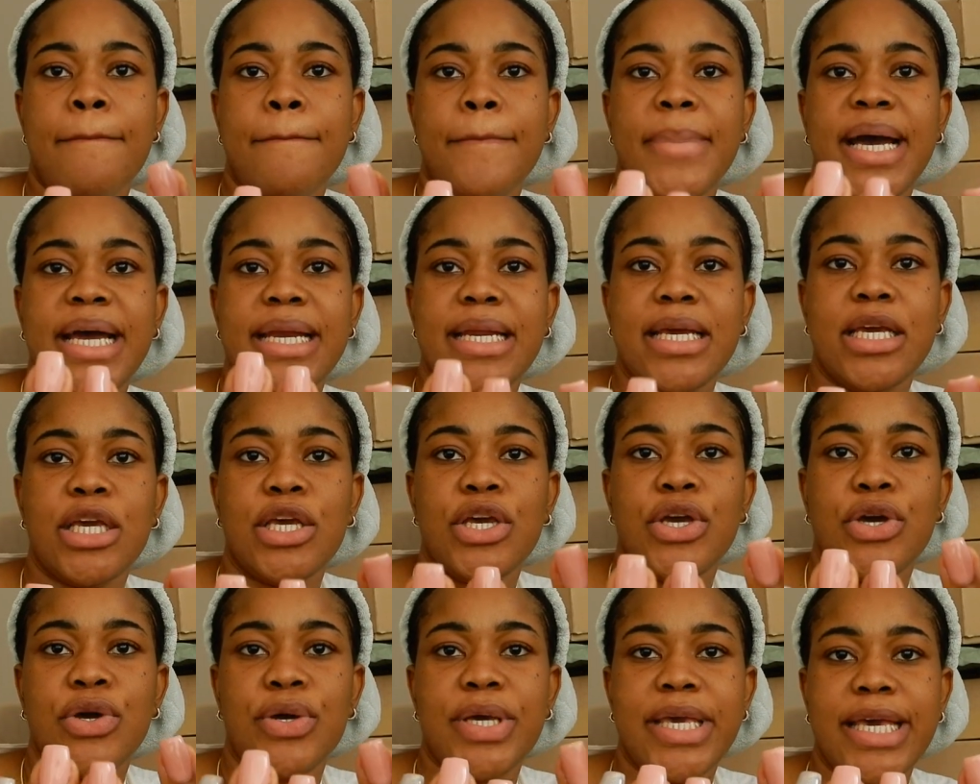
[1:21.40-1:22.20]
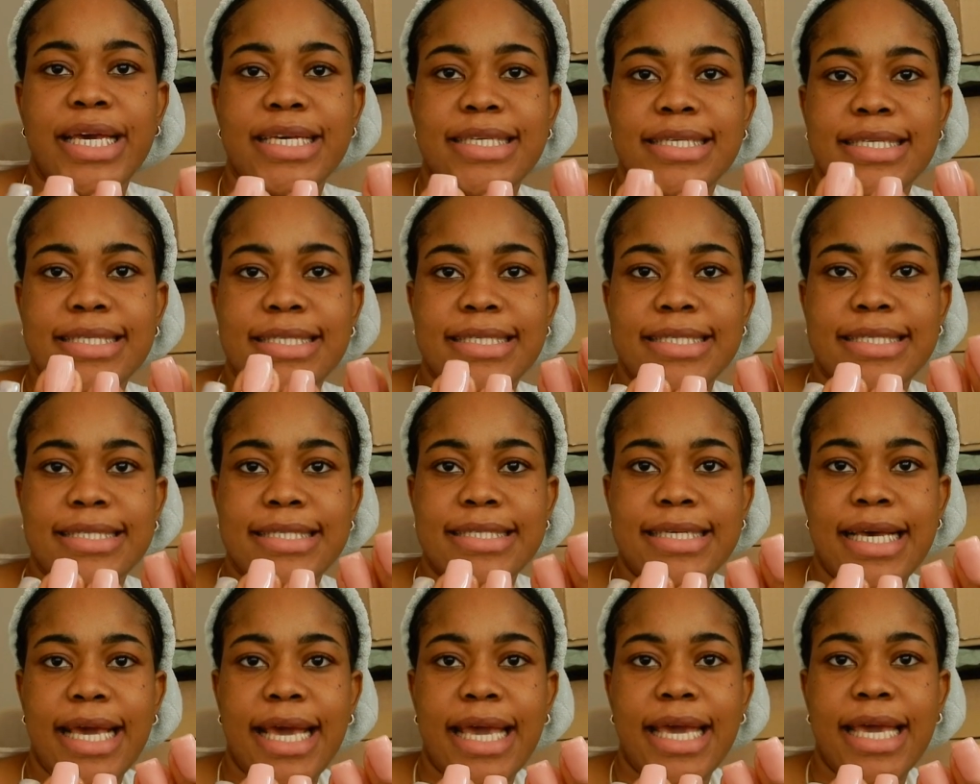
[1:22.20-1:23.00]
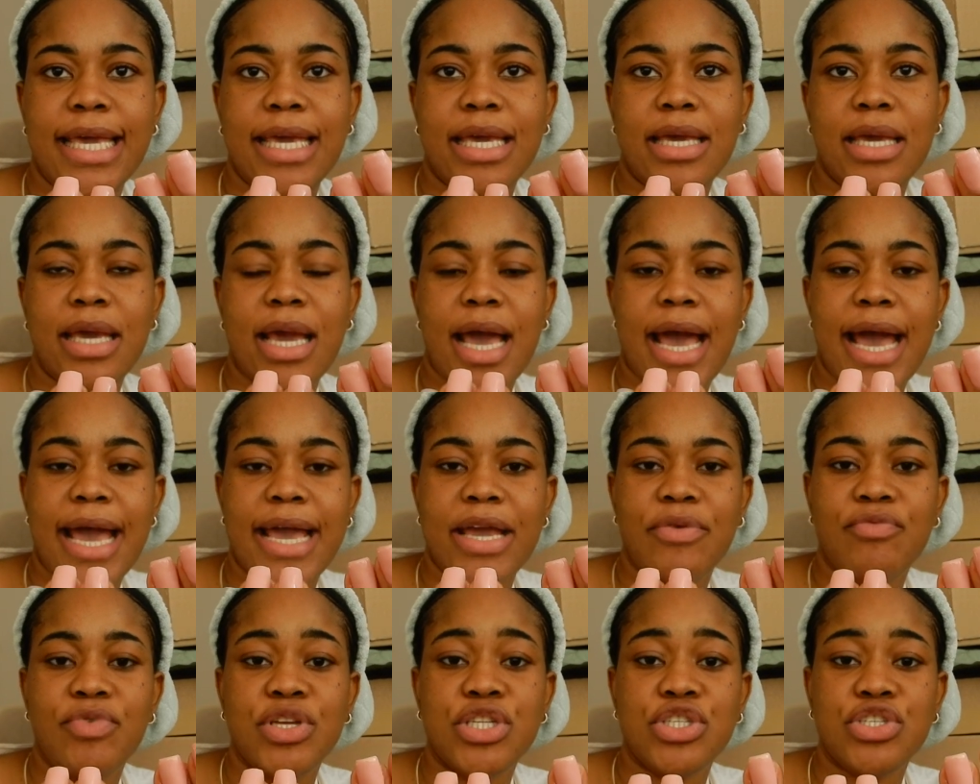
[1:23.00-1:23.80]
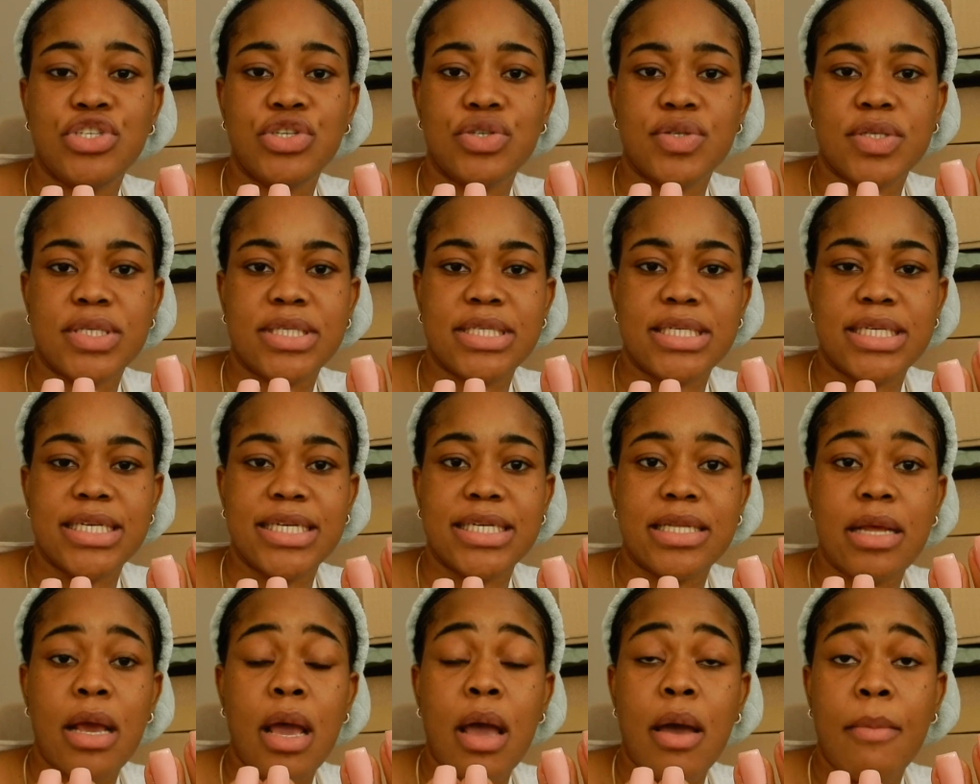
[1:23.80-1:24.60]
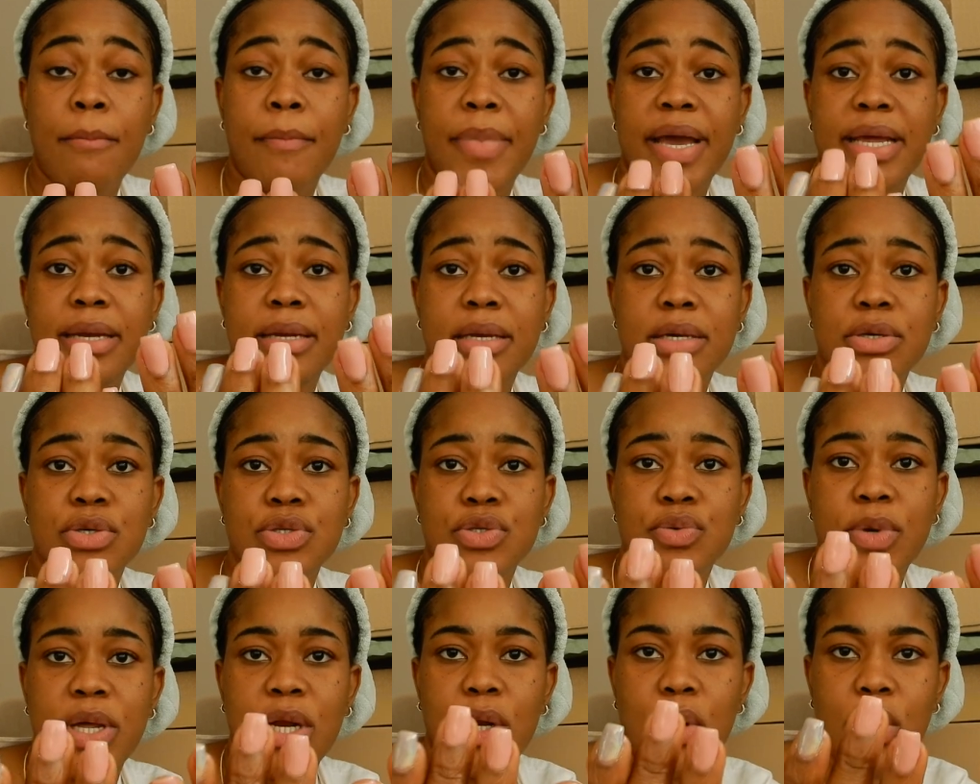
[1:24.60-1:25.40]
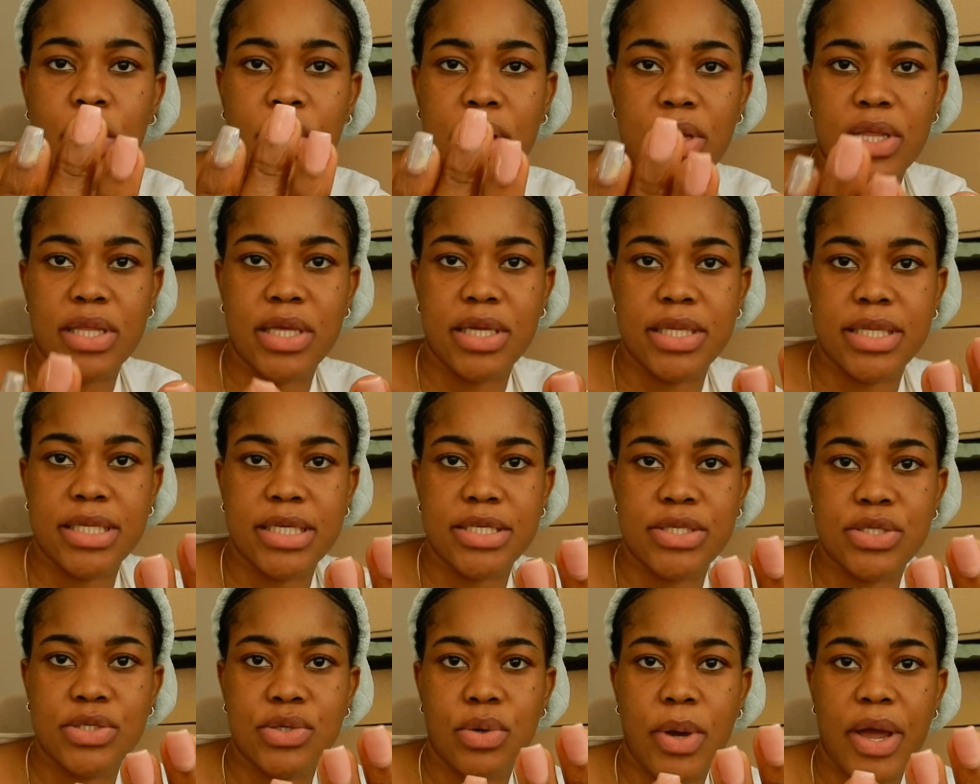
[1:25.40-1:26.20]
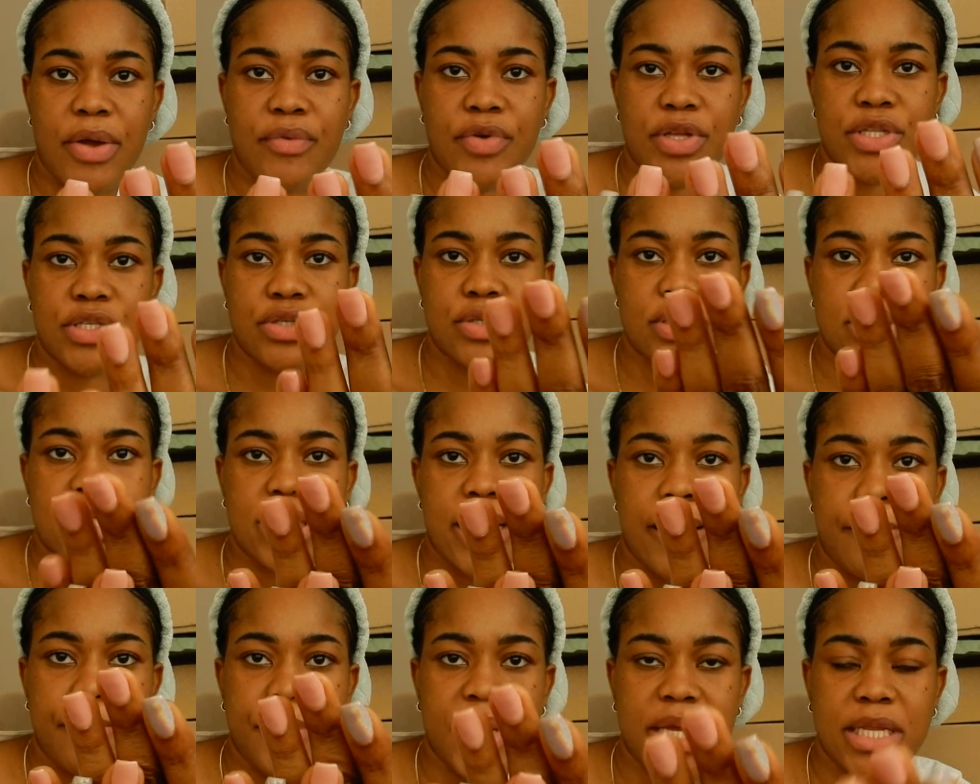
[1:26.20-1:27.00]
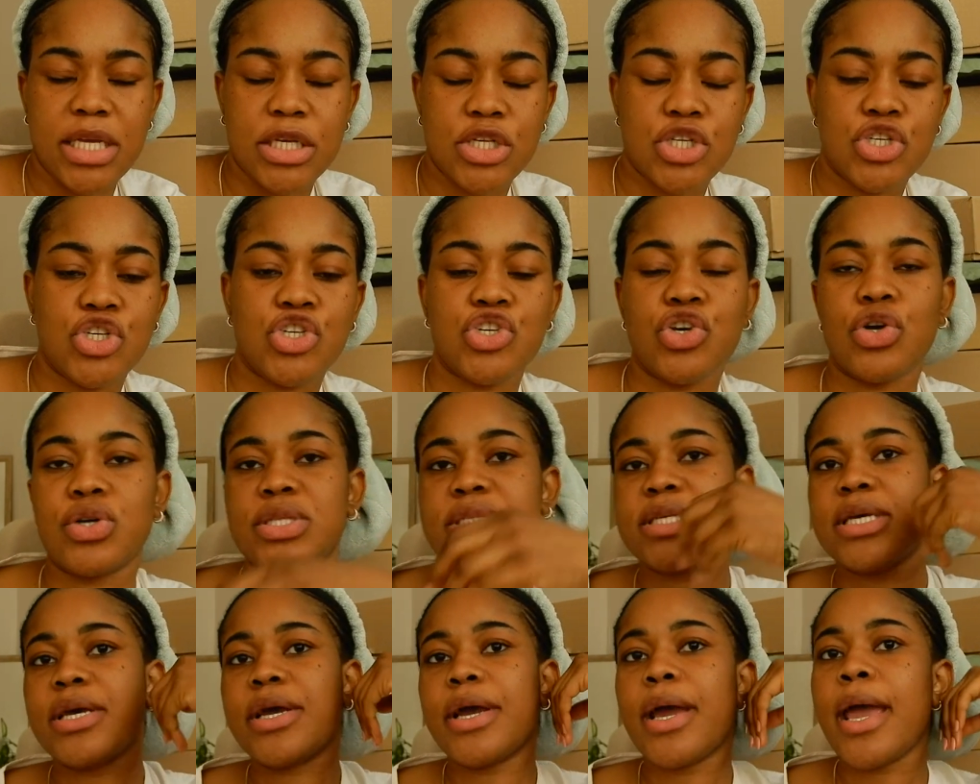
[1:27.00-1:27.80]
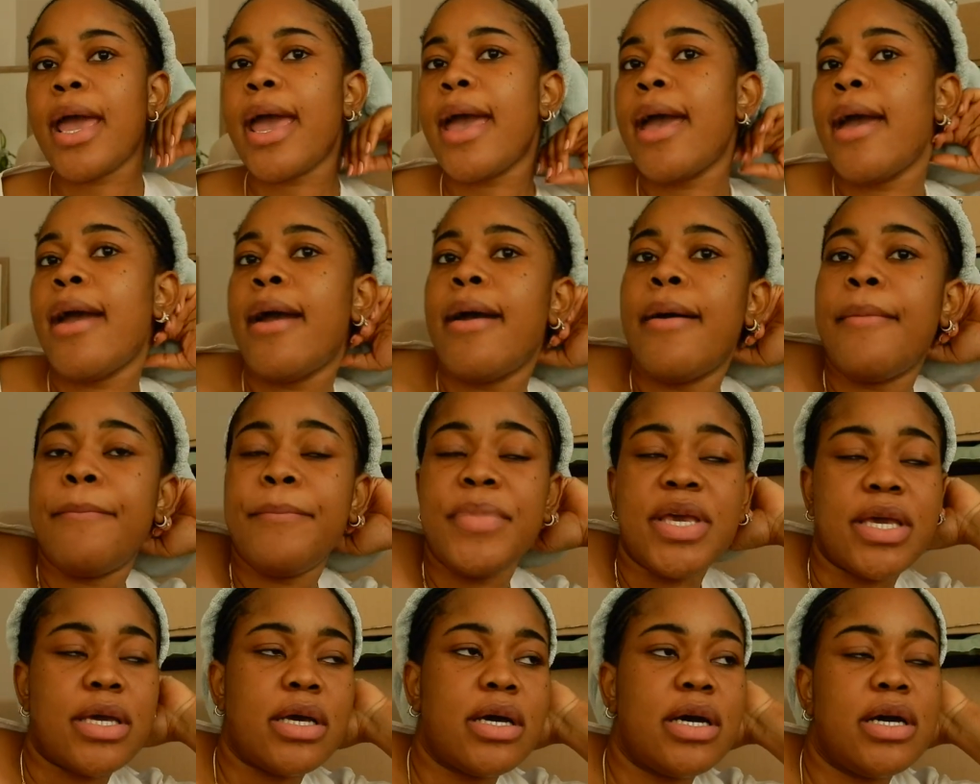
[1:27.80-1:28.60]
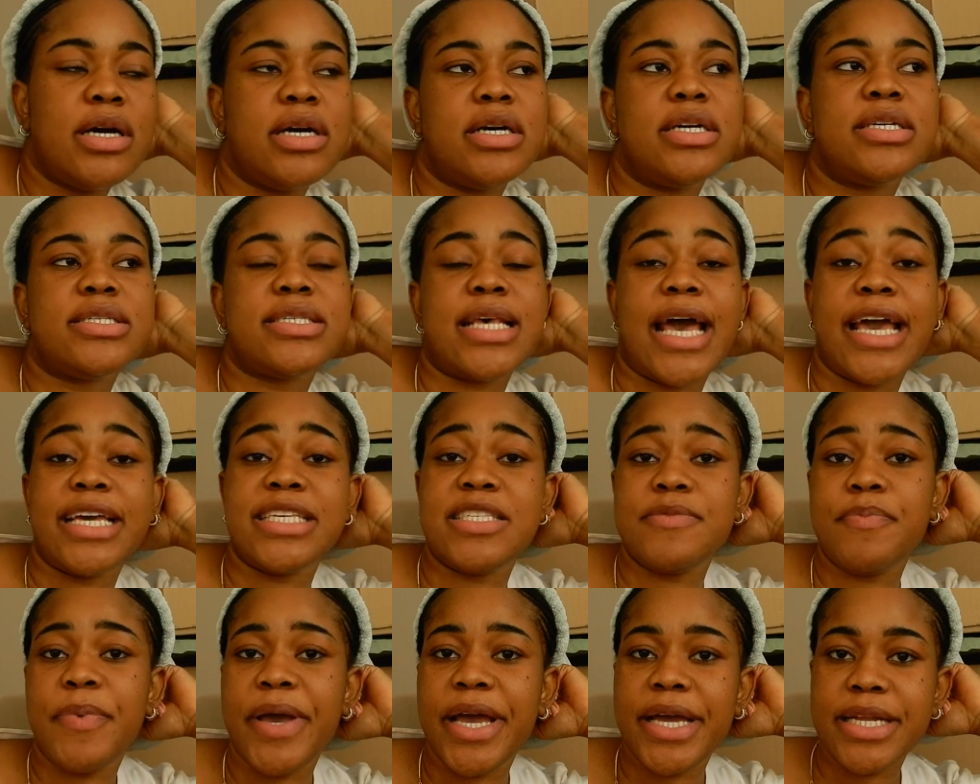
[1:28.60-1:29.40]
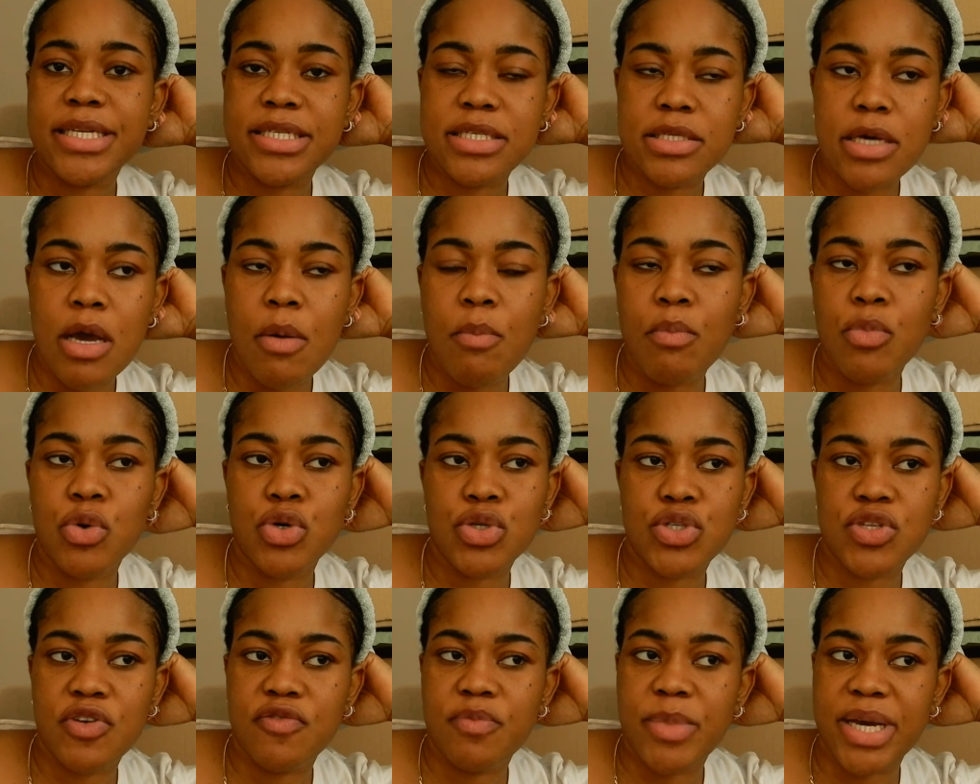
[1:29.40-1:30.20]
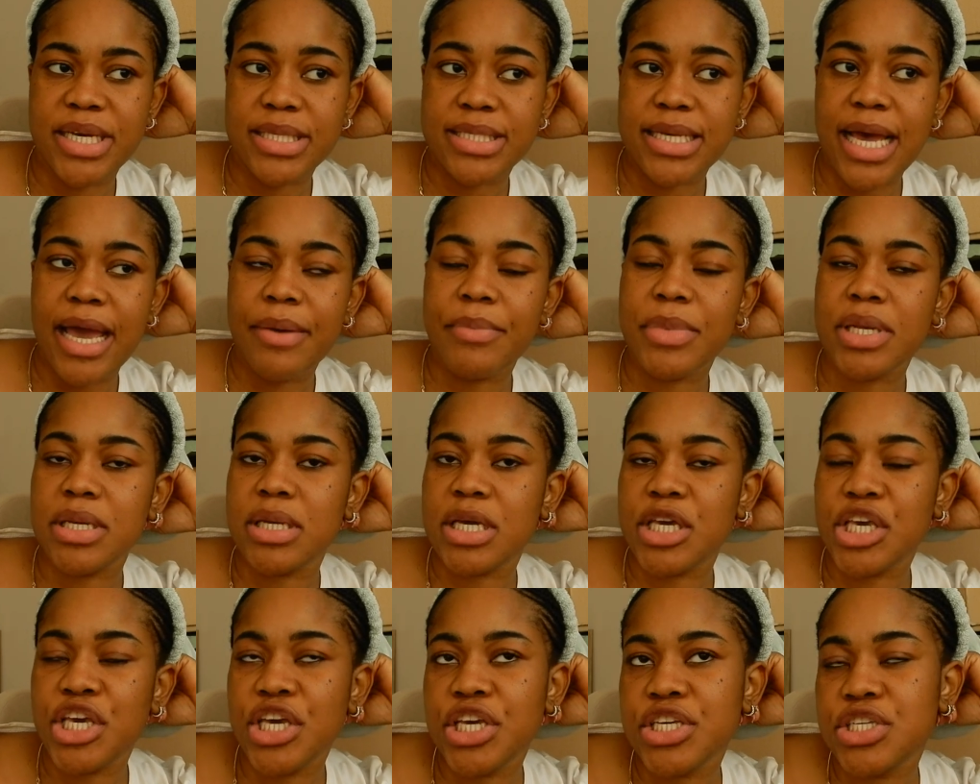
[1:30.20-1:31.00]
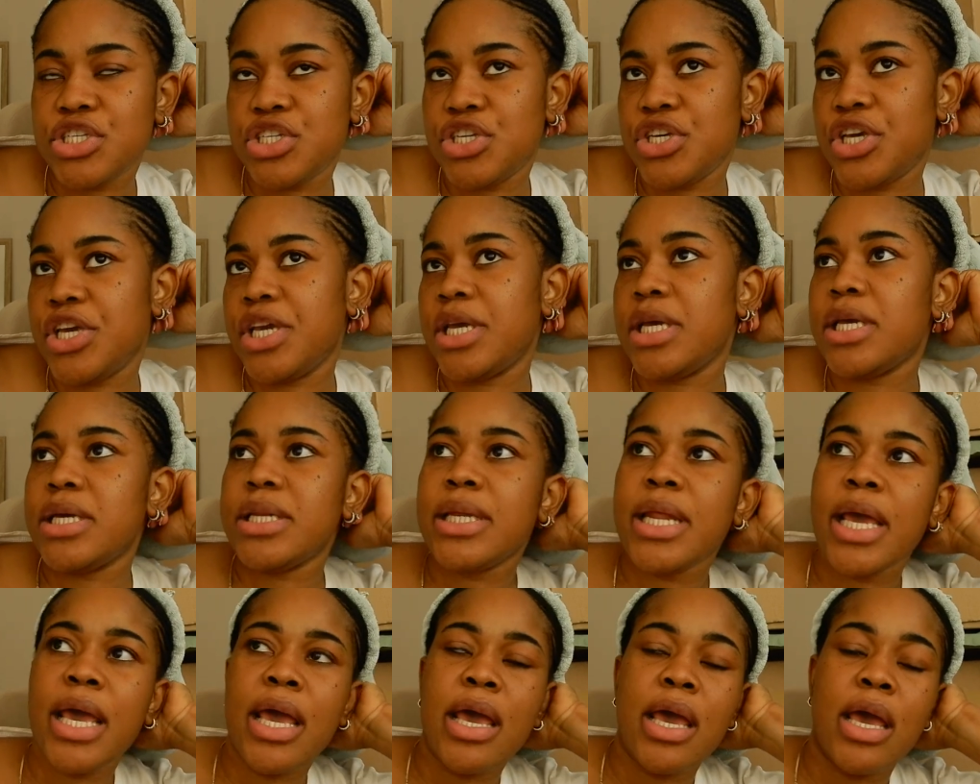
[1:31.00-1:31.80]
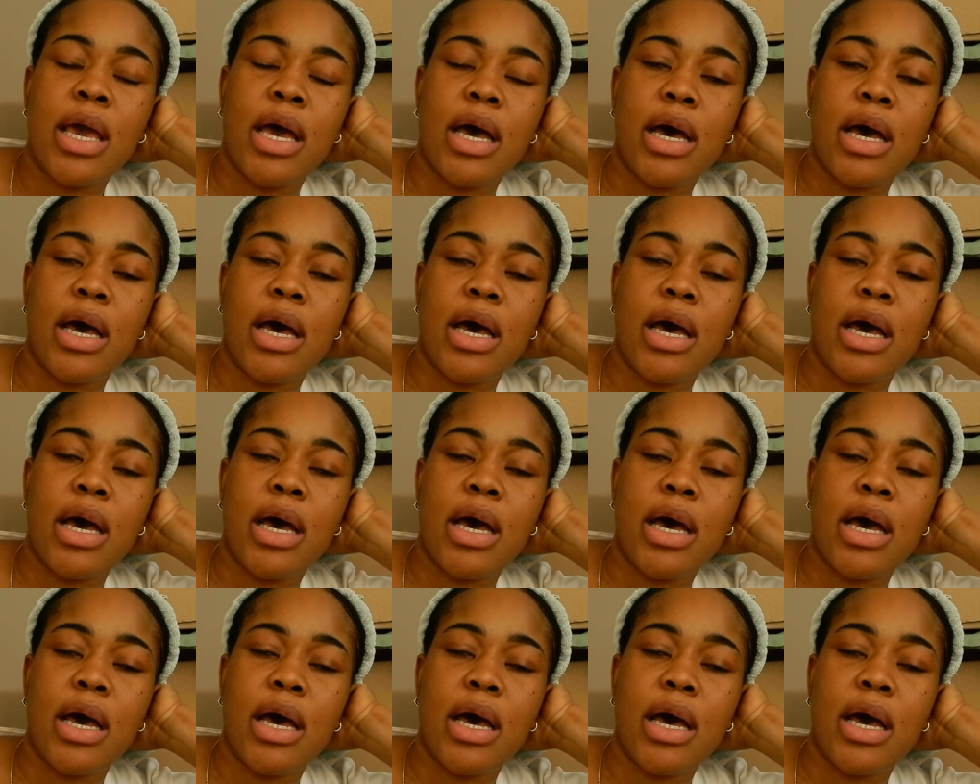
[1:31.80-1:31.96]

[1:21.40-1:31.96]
manicure yesterday. I reduced it. My nails were longer than this, so I reduced it and made it shorter because I spend most of my time in the kitchen